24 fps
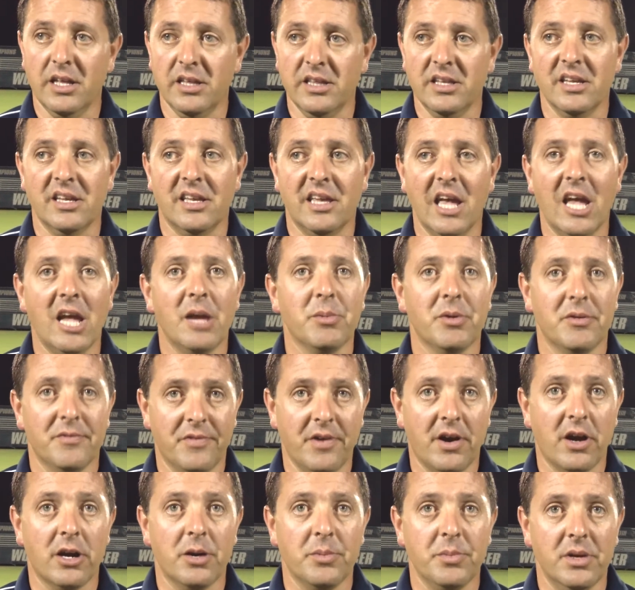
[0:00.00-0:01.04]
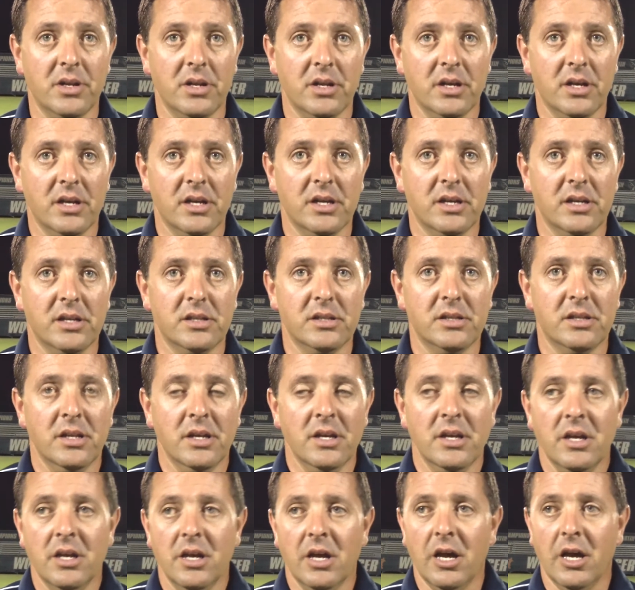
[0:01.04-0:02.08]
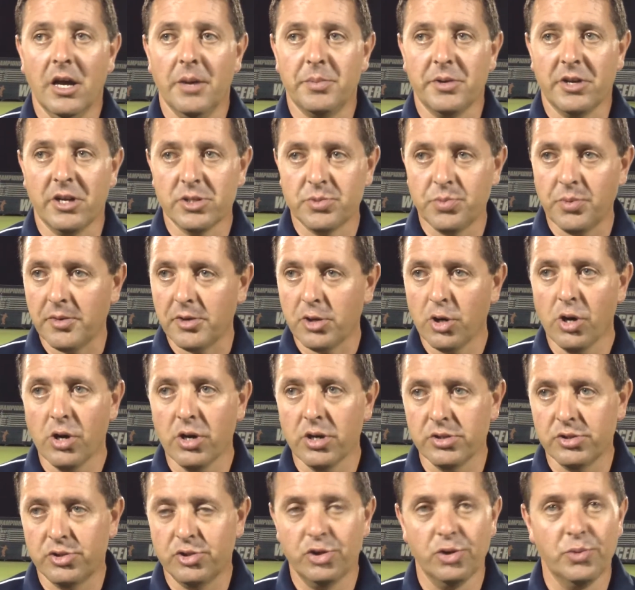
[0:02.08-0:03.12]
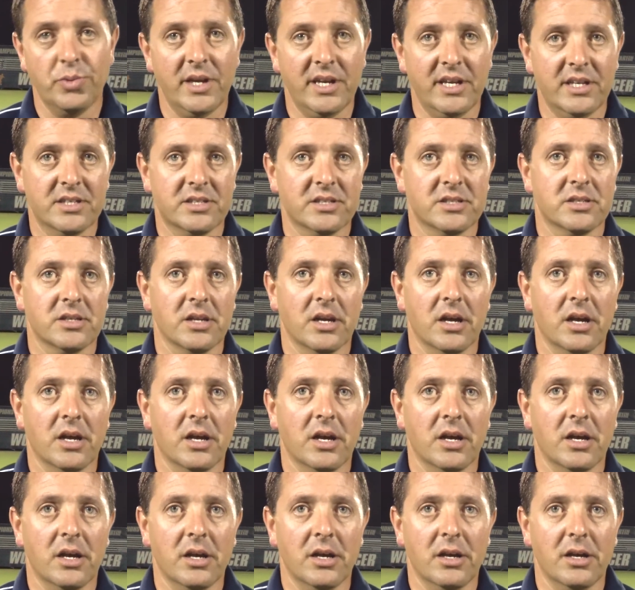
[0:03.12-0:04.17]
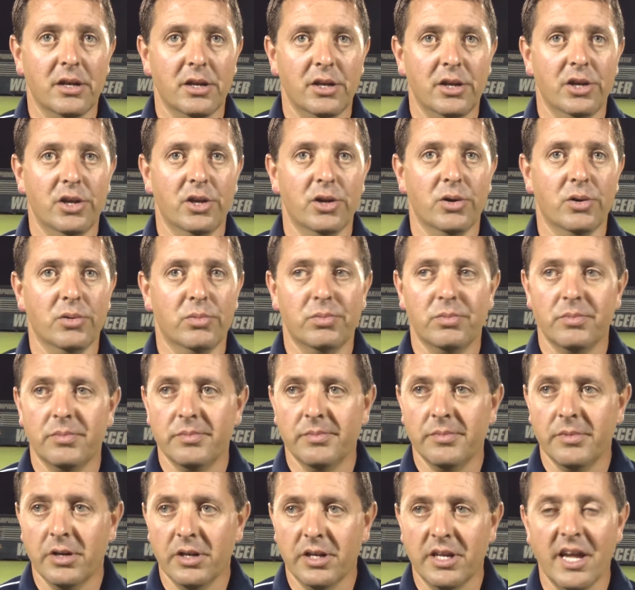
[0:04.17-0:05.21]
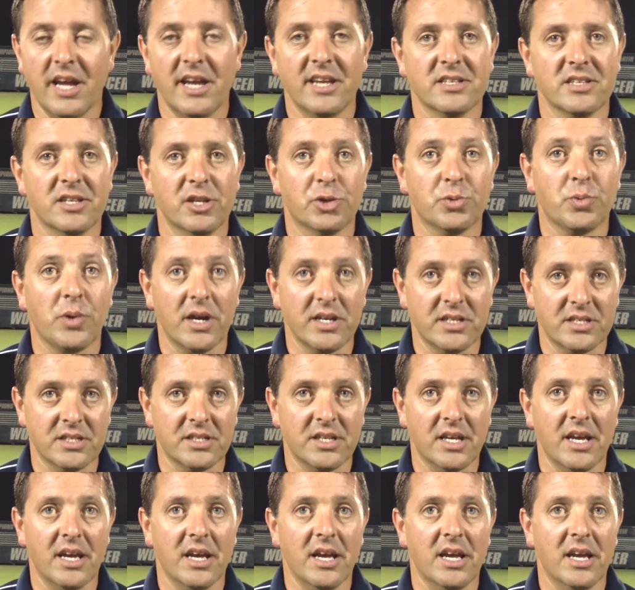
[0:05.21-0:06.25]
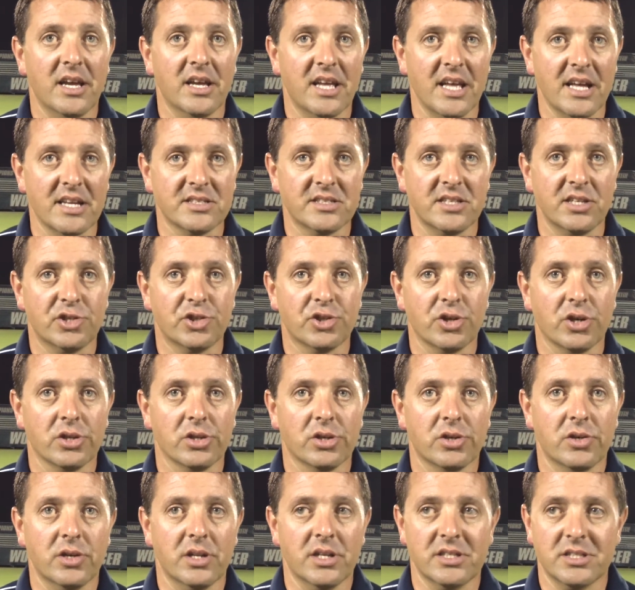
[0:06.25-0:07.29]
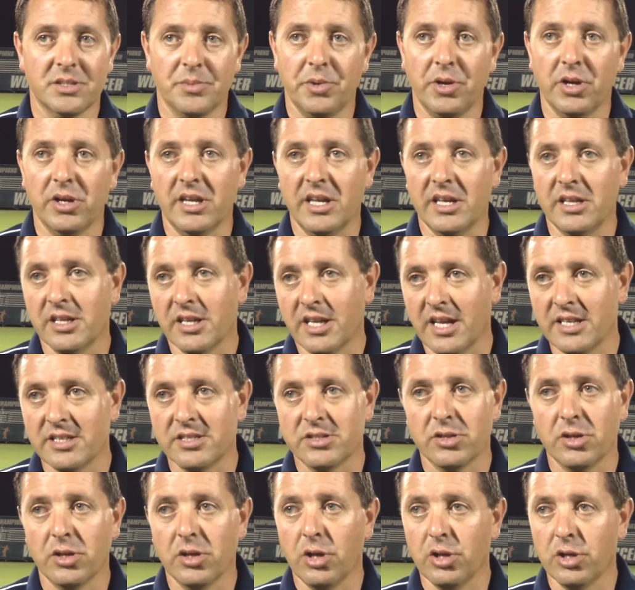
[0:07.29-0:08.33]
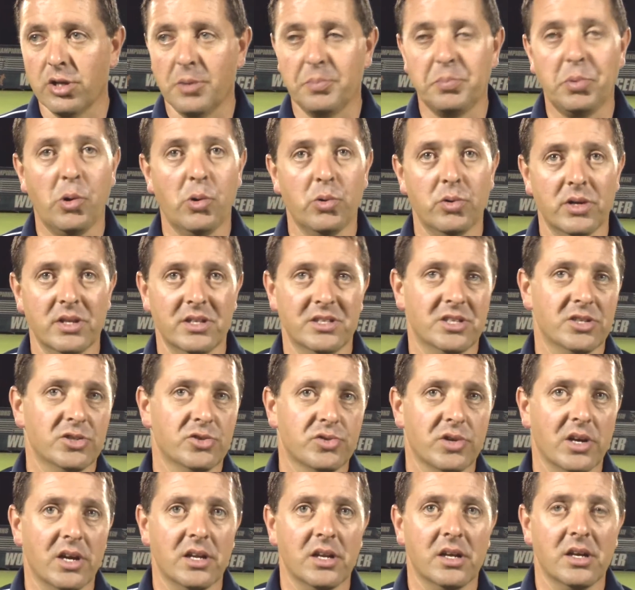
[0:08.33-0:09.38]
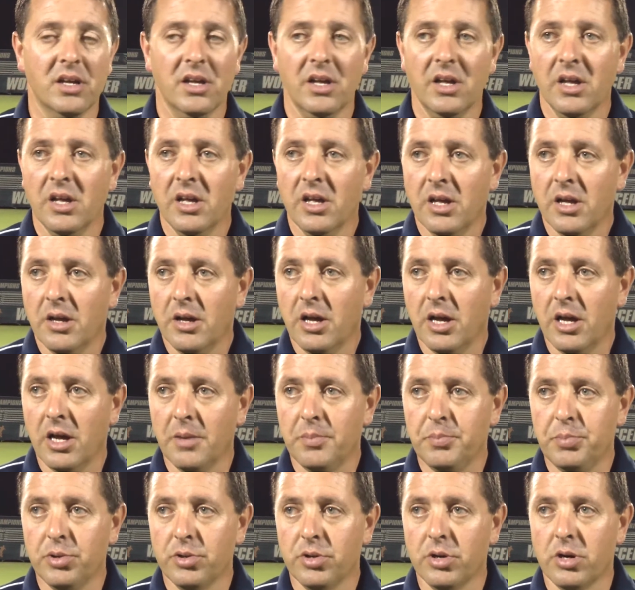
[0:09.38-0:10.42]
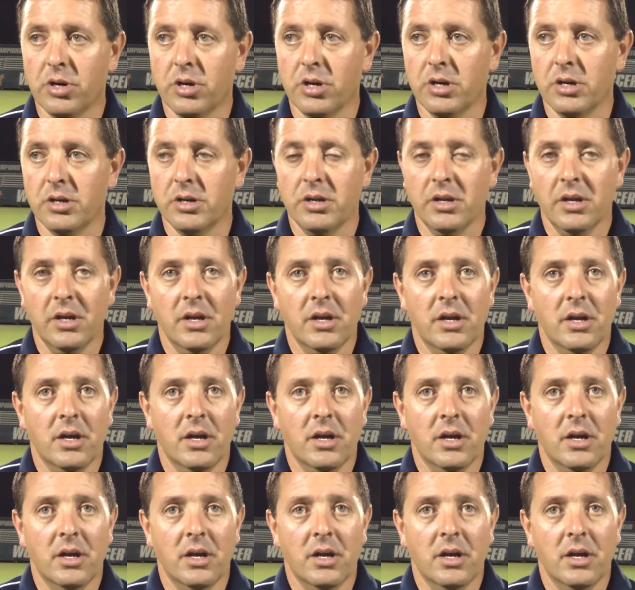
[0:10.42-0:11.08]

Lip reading: in the game environment, and because we've gone 2 weeks, you know, occasionally twice a day against each other, and it's about getting against other opponents and trying to put our